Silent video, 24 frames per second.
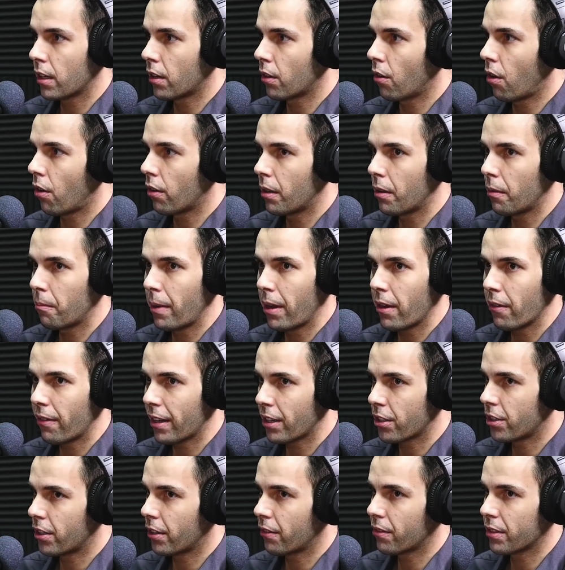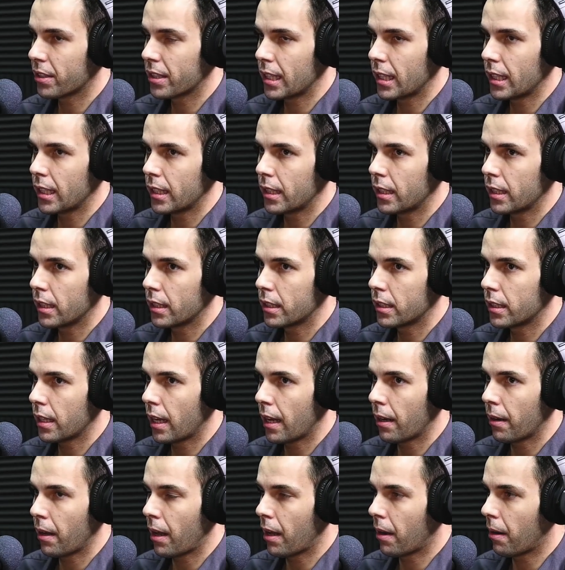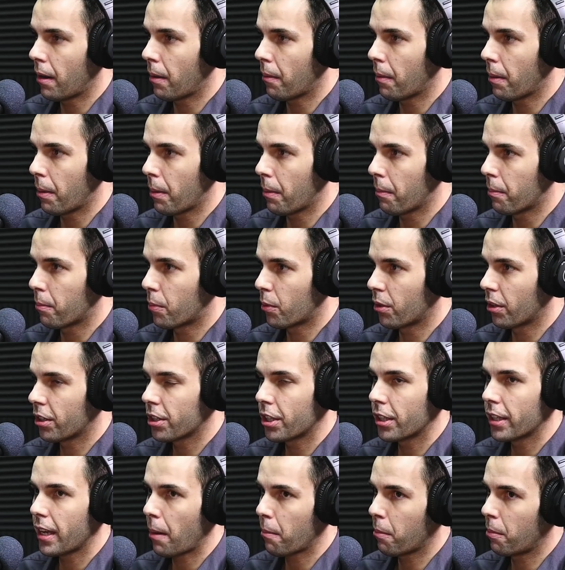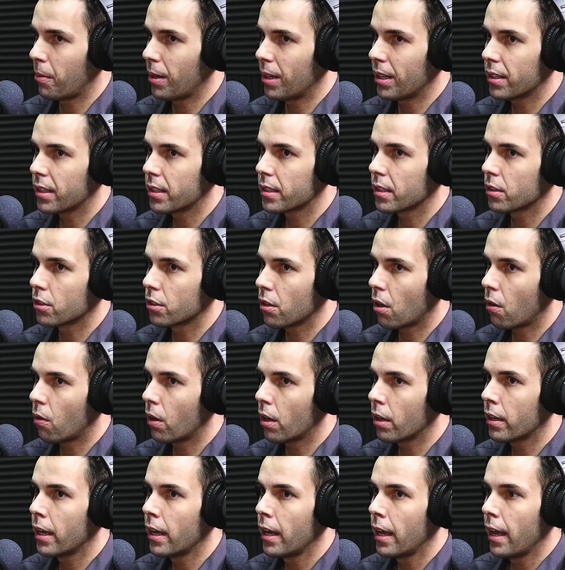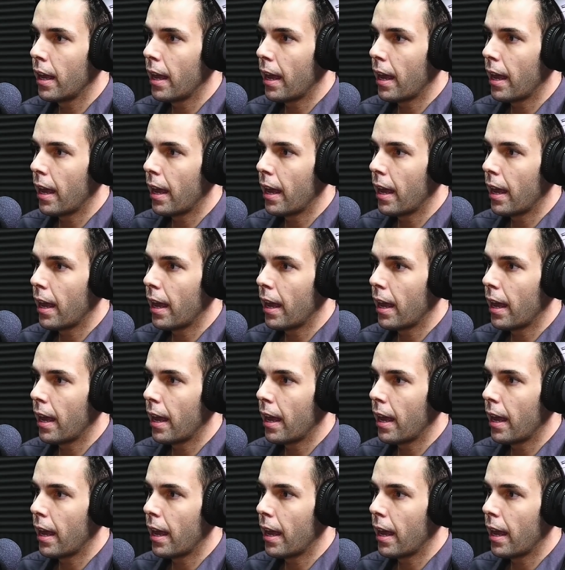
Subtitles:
and all the manufacturing facilities and production capabilities and so on.